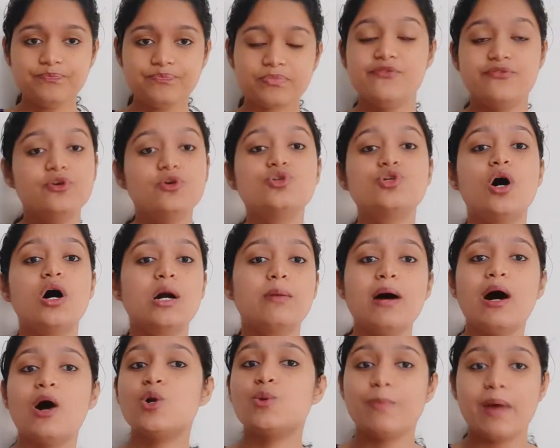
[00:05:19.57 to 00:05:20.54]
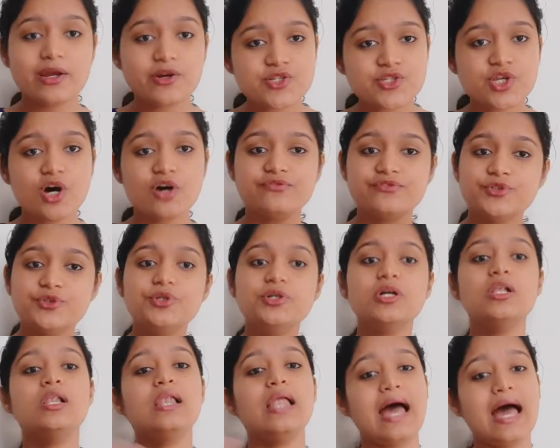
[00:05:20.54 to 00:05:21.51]
If you talk about Microsoft,
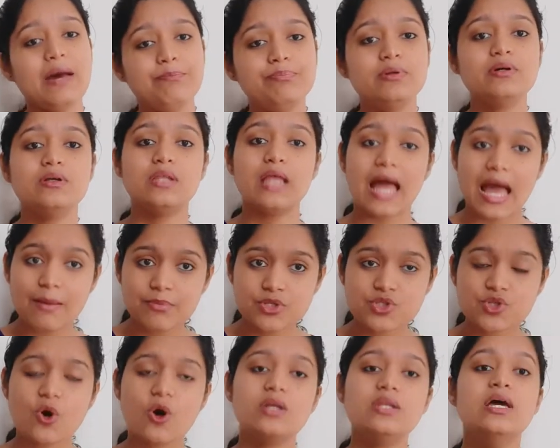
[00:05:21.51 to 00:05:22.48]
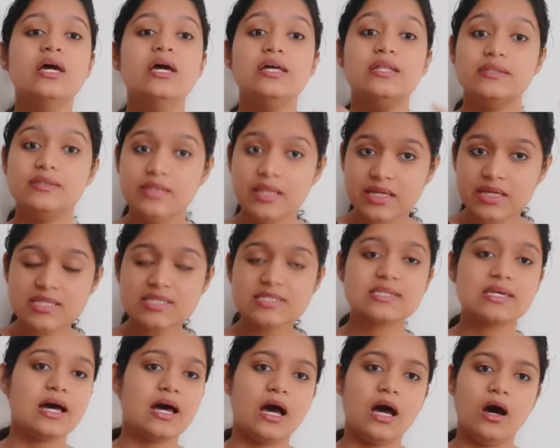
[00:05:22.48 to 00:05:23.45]
Google, Apple, Amazon, these
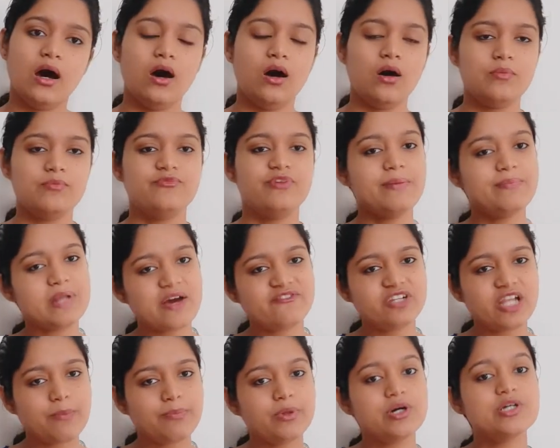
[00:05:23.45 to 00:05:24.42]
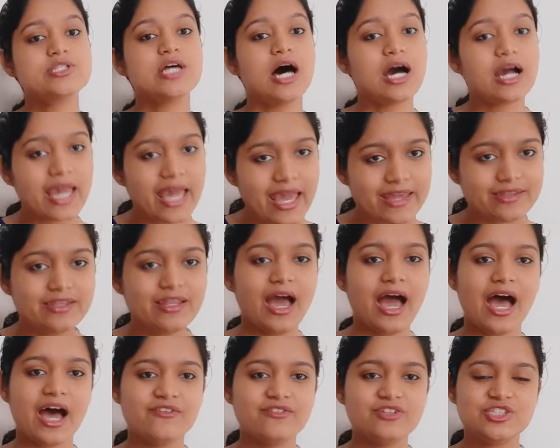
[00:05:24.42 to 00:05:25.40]
web developers again
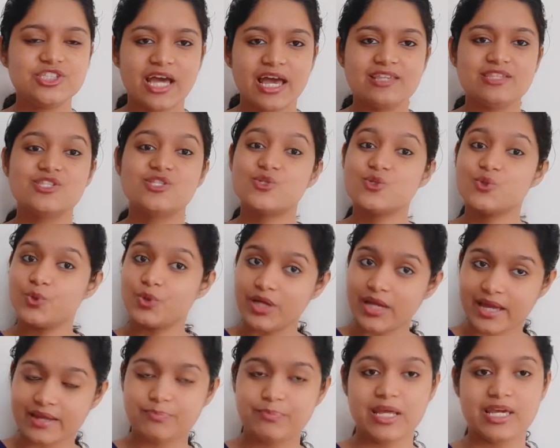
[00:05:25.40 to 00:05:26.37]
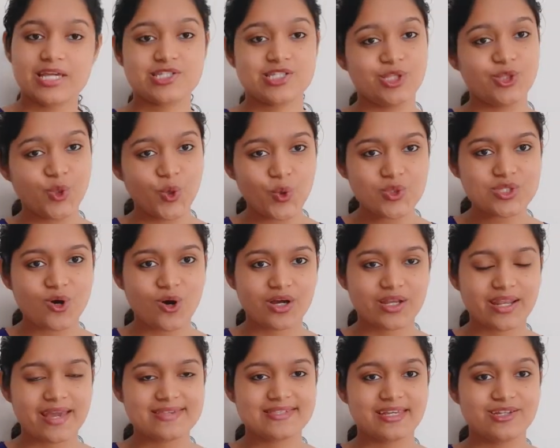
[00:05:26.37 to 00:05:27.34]
have a chance to get placed in those
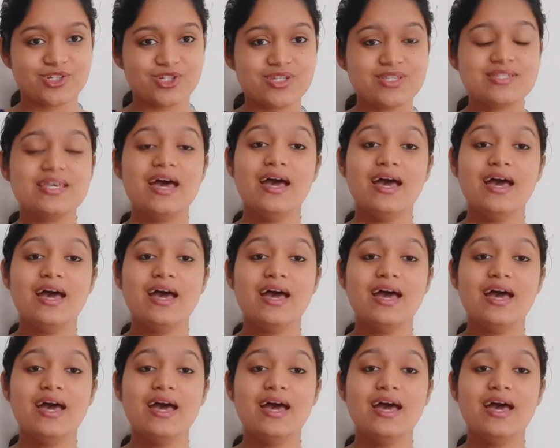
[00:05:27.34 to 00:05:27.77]
organizations.